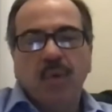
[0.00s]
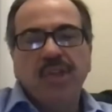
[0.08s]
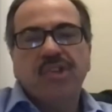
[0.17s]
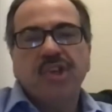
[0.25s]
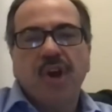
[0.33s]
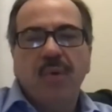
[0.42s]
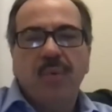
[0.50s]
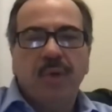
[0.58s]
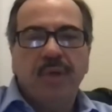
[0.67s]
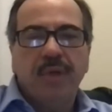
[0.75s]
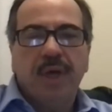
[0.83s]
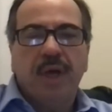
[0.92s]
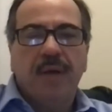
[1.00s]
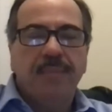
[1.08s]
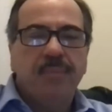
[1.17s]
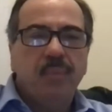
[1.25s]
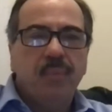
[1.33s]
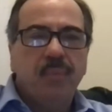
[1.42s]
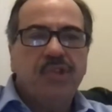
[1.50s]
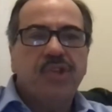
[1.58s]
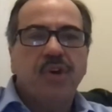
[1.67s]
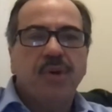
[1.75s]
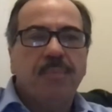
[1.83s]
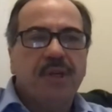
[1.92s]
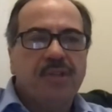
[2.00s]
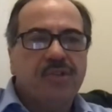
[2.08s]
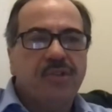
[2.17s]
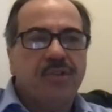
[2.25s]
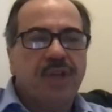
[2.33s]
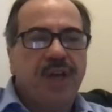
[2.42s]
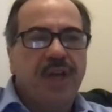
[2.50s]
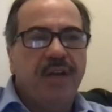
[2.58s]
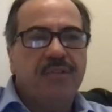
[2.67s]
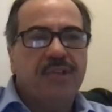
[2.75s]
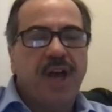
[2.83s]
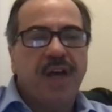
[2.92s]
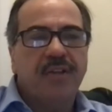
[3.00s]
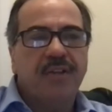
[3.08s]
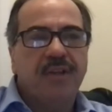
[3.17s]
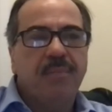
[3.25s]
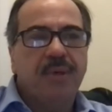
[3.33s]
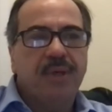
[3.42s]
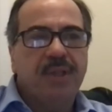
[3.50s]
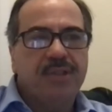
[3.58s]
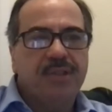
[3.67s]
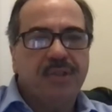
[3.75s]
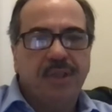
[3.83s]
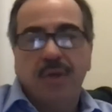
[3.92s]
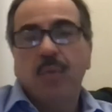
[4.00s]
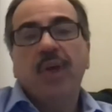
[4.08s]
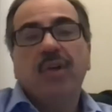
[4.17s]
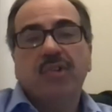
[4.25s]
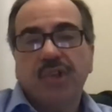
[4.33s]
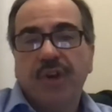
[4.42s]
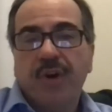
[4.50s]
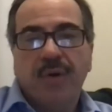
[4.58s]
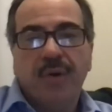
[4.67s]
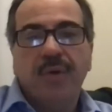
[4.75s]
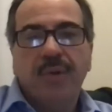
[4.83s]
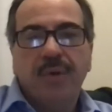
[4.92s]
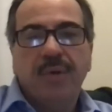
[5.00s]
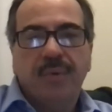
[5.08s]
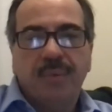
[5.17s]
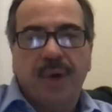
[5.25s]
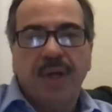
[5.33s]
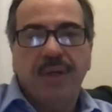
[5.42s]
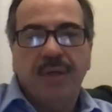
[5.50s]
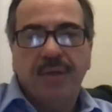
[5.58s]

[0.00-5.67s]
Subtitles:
and we showed a picture, Diane, of Jonathan, but he's in a wheelchair, right?